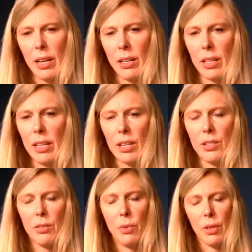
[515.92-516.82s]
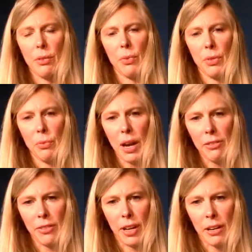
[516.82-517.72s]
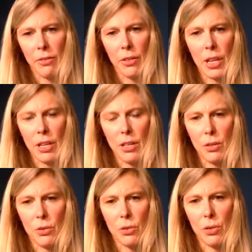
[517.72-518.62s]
in connection with Wi-Fi for the end user?